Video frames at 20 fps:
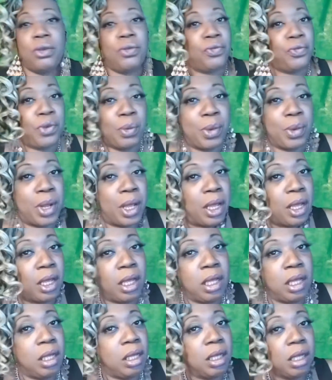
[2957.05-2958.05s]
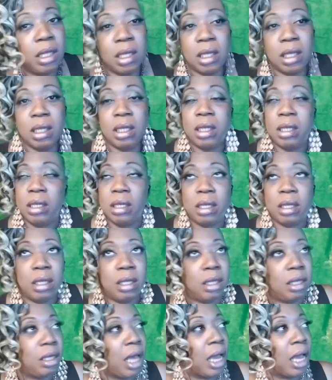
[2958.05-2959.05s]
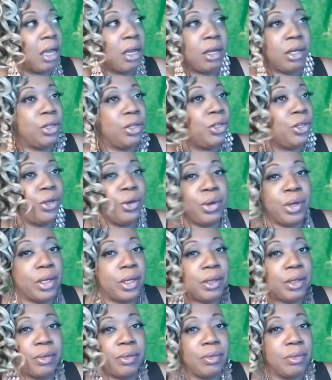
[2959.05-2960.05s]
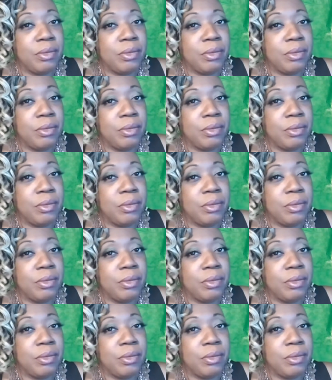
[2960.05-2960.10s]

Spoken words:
from, I couldn't do it.